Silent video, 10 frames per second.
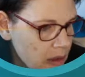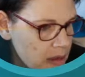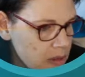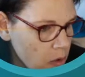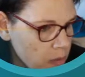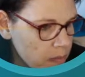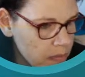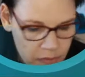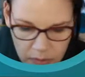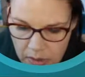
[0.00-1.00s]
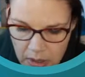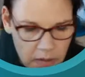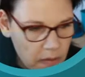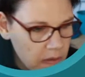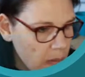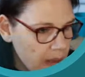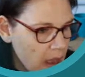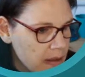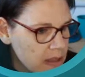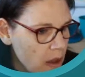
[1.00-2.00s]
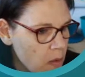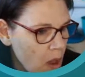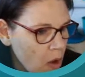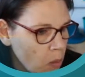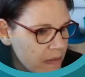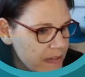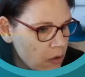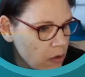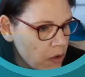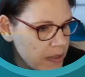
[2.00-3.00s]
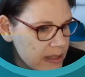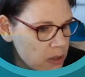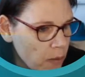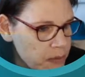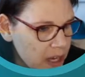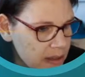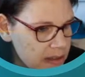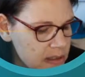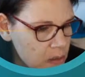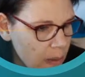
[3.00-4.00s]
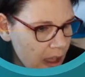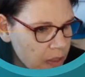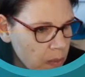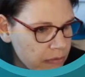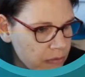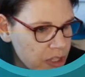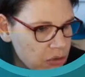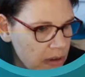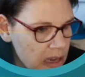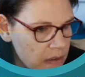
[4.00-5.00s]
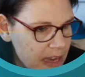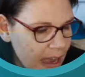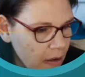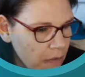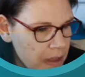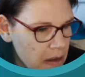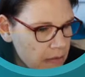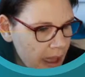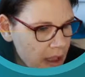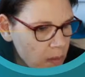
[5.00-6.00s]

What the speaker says: oh, 2 colons, there we go. So we've now got this object square that we've retrieved out of the array.